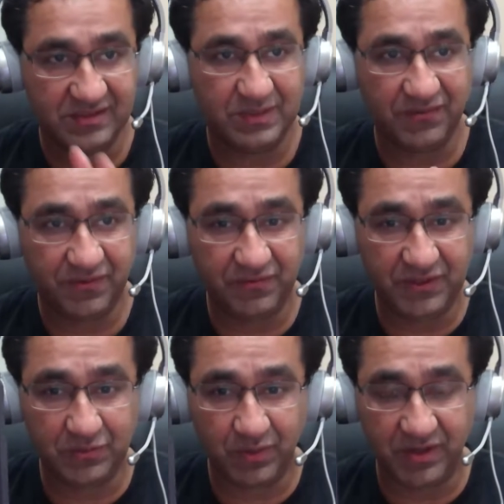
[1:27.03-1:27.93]
So that's 50
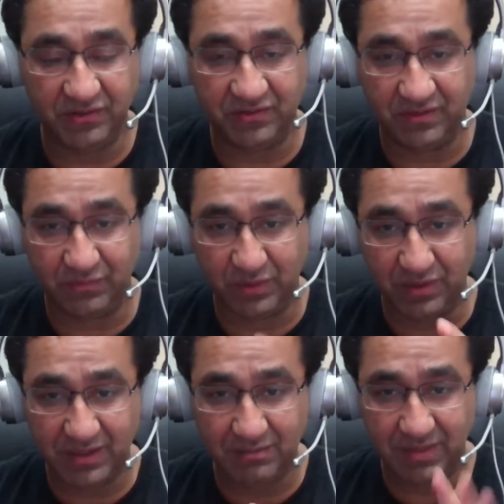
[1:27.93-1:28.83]
square inches, and we're
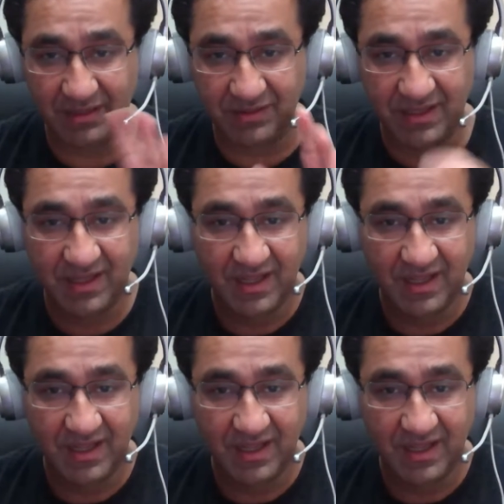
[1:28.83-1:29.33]
talking about